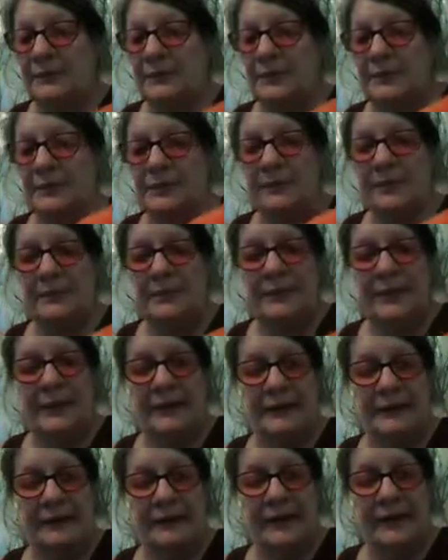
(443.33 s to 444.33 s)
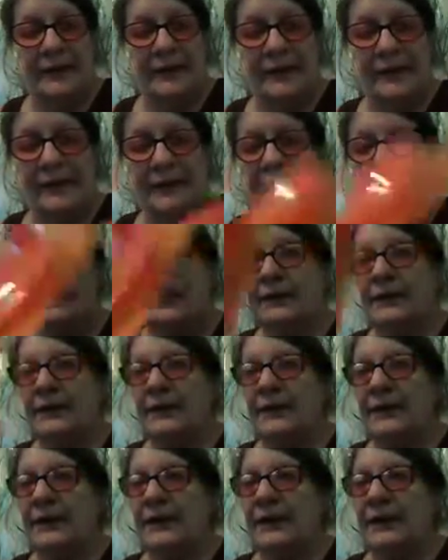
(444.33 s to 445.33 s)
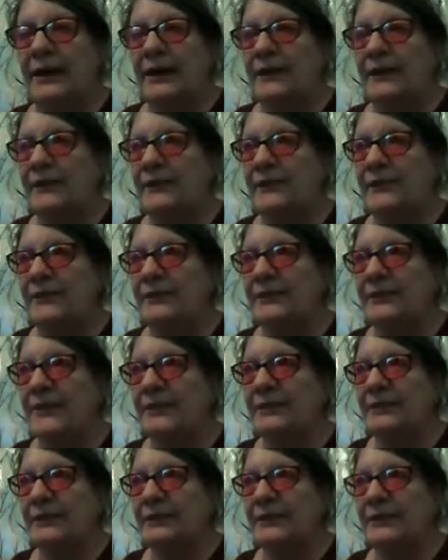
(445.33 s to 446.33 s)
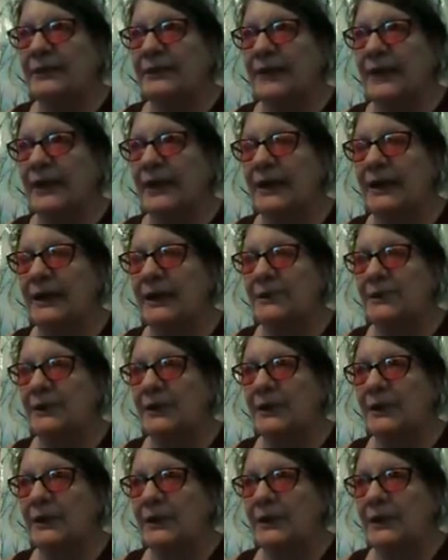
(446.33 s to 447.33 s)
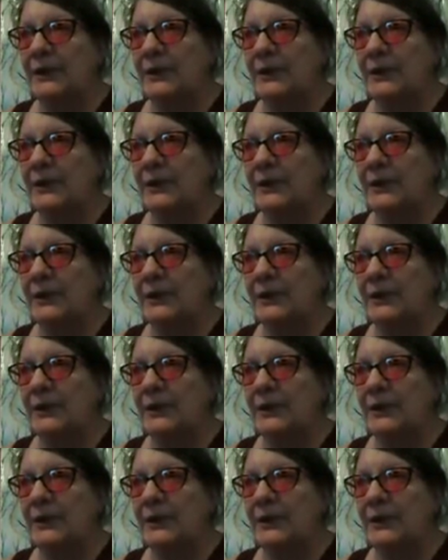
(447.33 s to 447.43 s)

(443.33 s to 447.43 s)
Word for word: well worth it because I, I had a mess of a time